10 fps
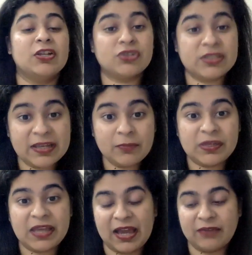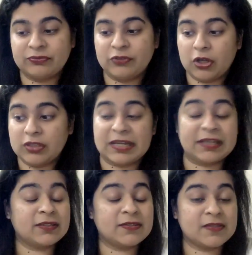today we have got like
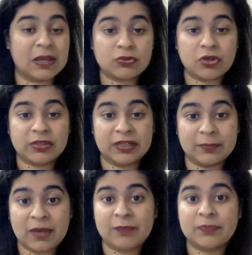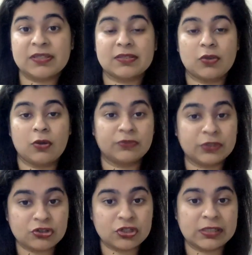this is out on NMIMS
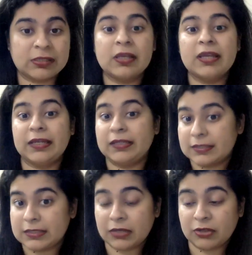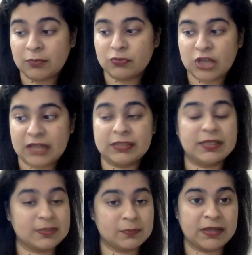official instagram channel
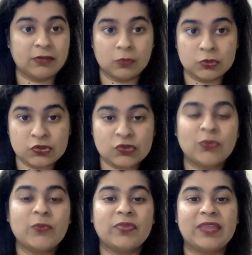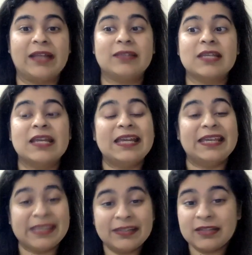as well also that
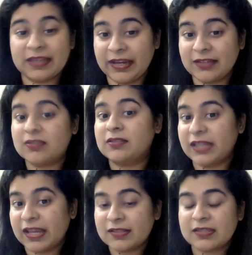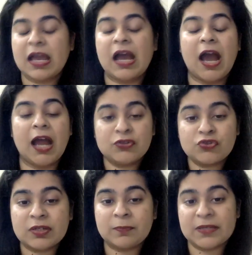in eight days
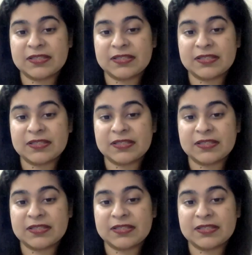100%